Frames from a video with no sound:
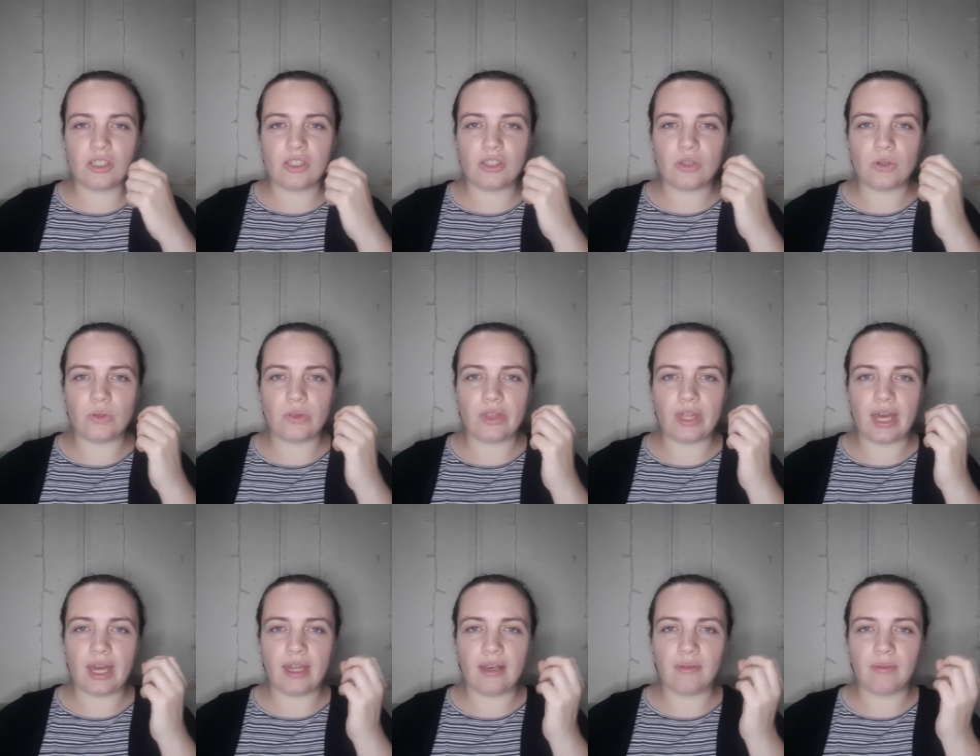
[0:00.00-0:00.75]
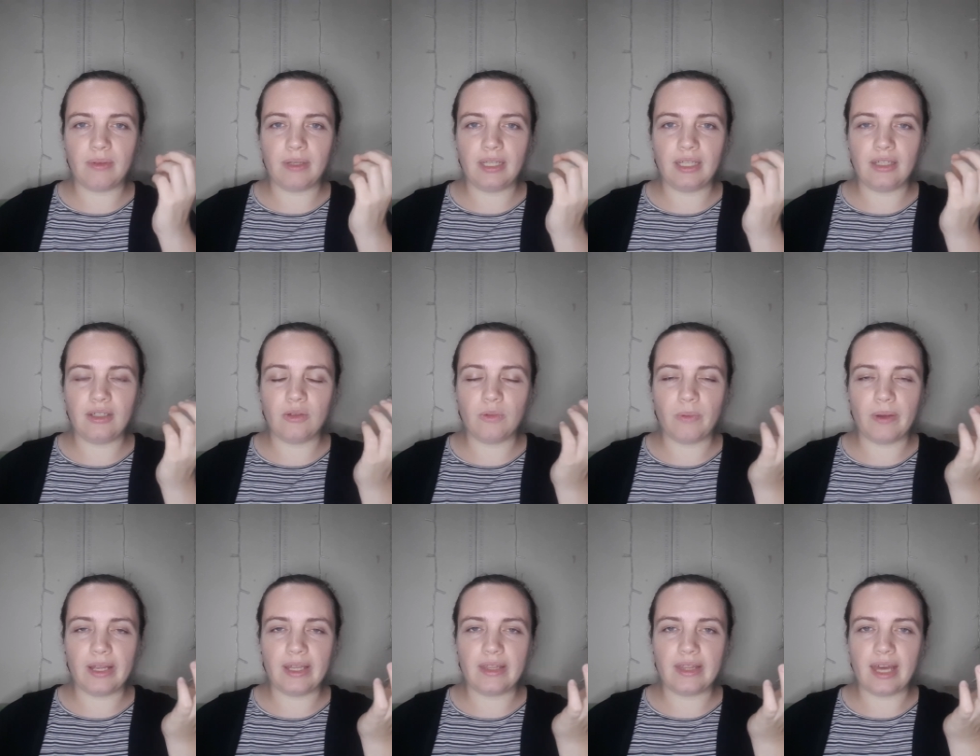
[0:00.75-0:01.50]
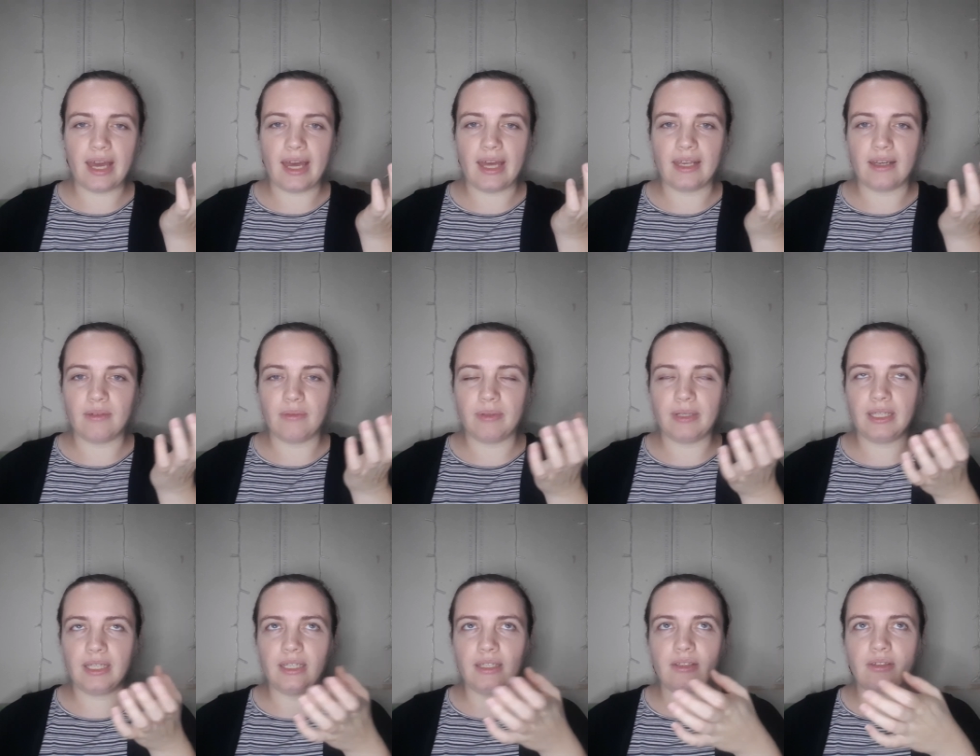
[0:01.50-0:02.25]
so that we need to weigh that.
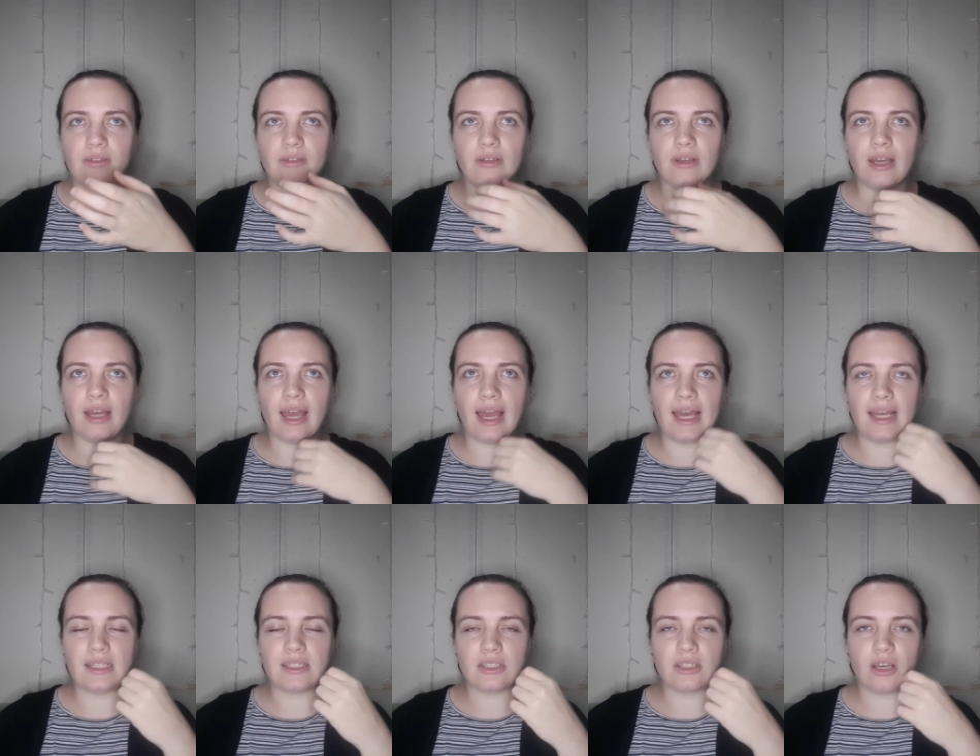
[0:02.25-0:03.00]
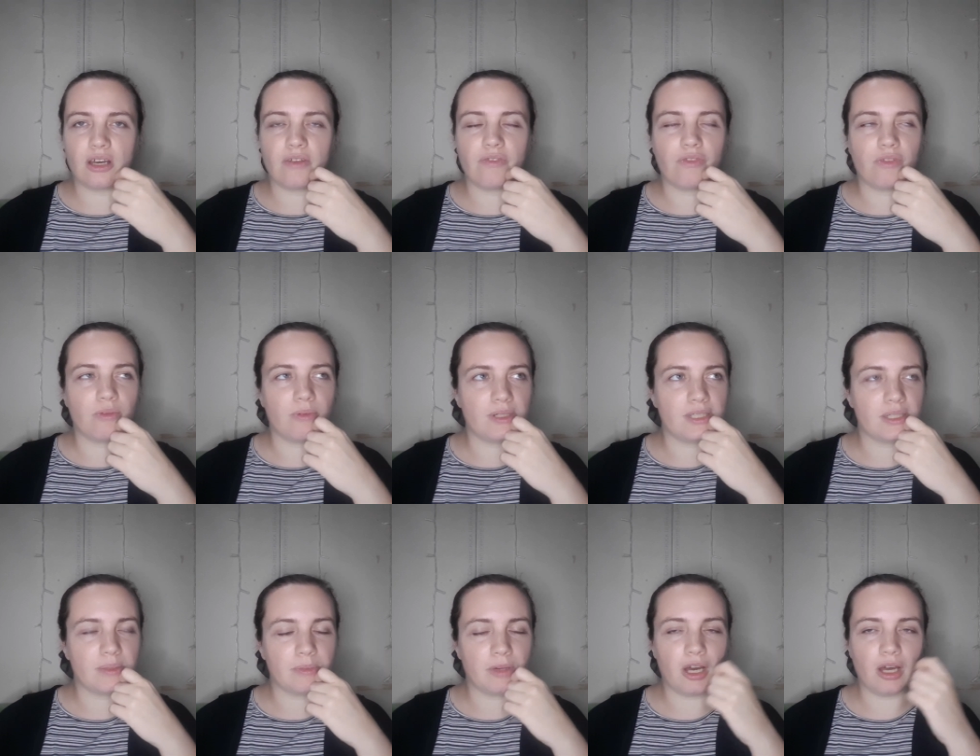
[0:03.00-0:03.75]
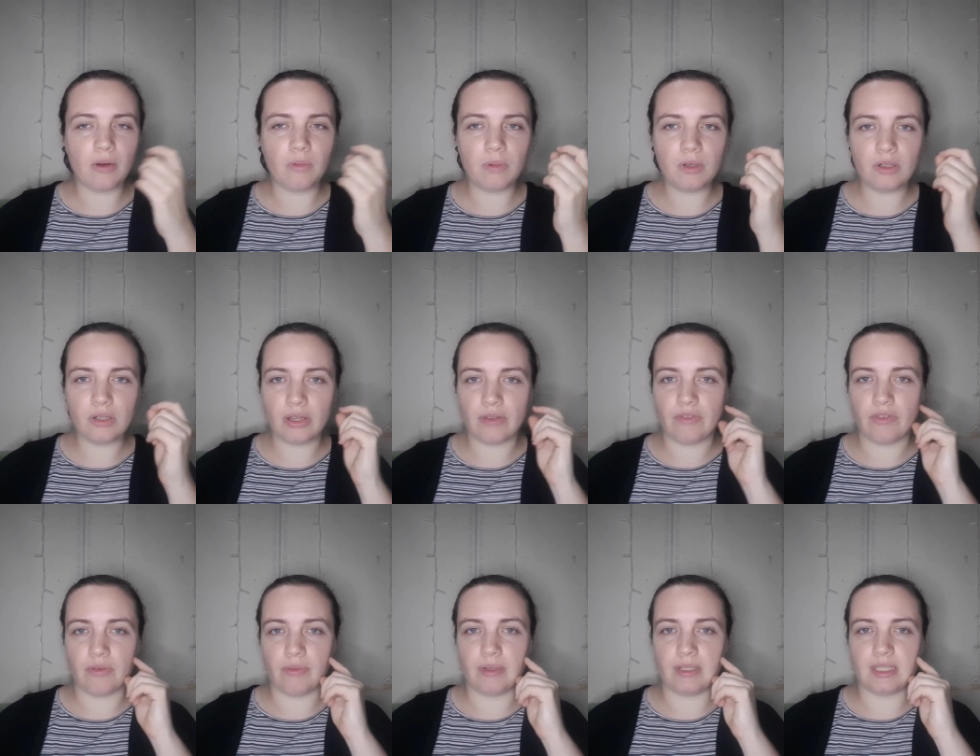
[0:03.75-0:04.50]
We need to ask God for wisdom. God will
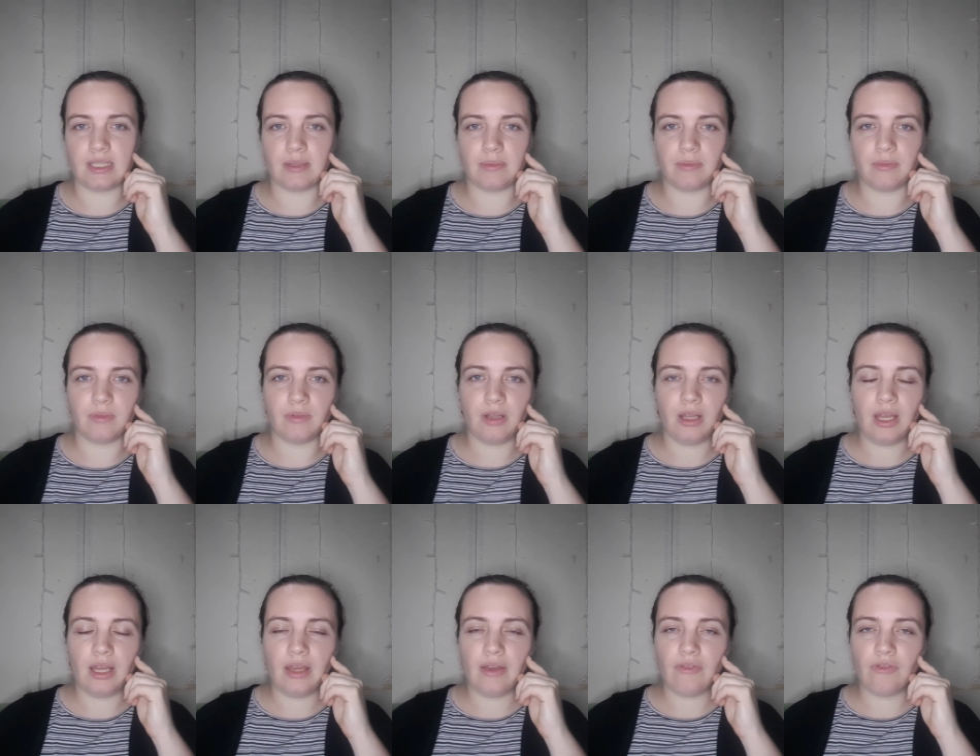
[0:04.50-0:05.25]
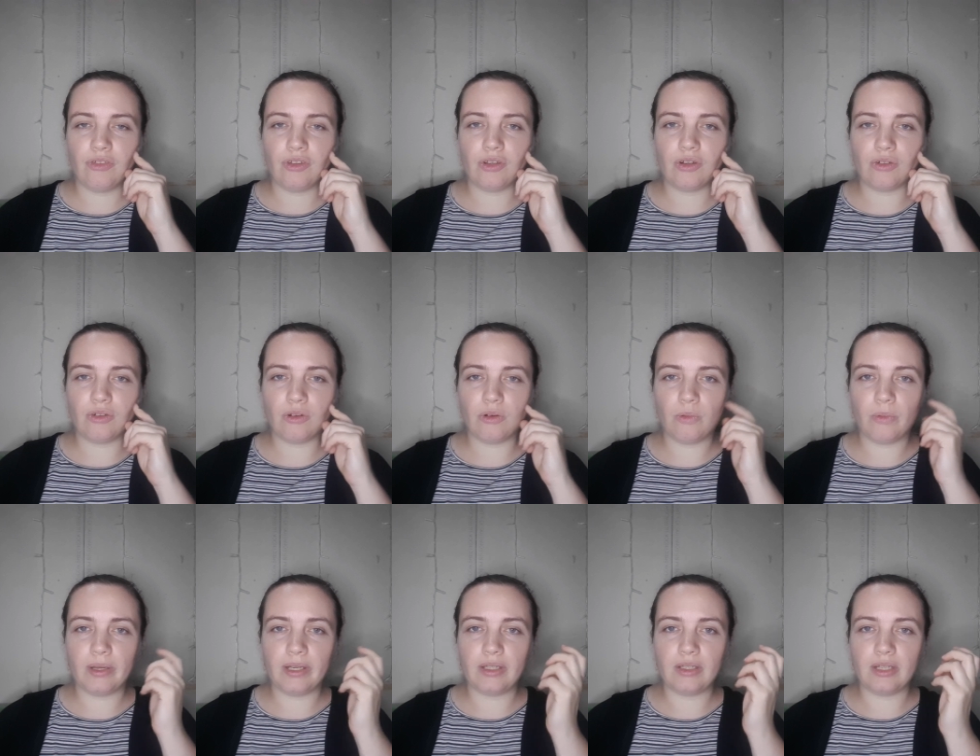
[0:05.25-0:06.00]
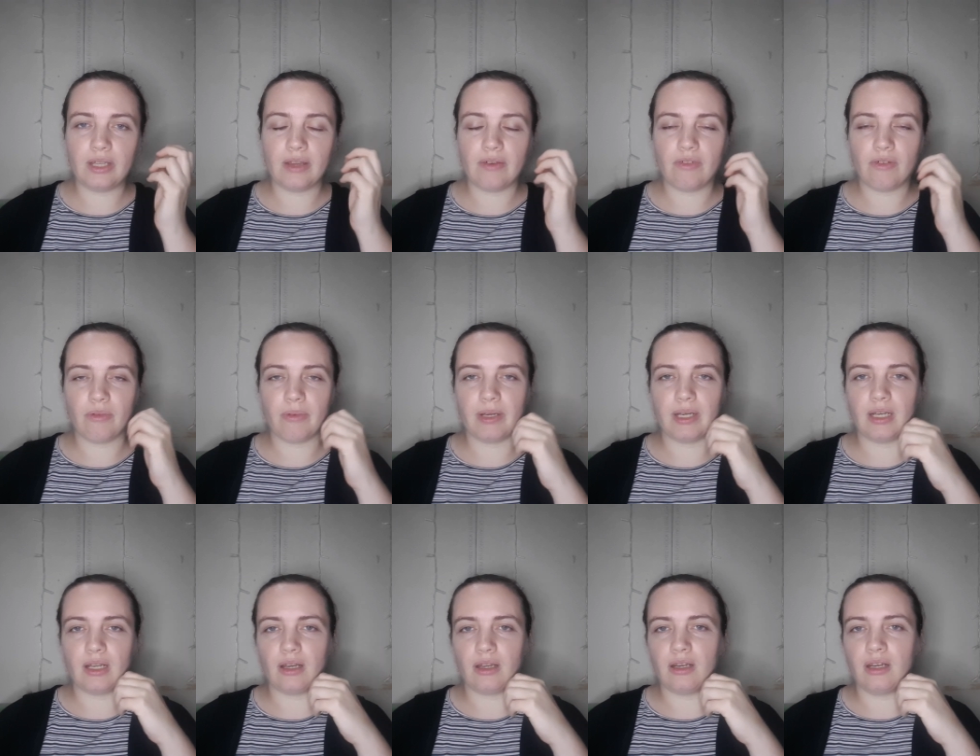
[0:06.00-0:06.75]
give you wisdom if you don't know when to give or
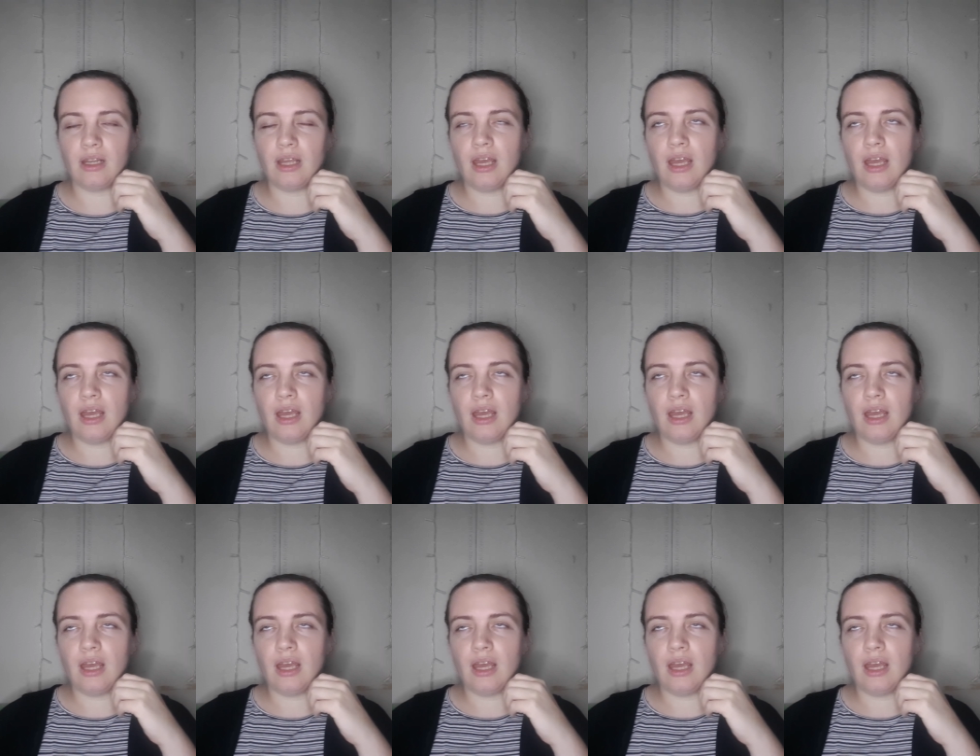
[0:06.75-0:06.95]
when not.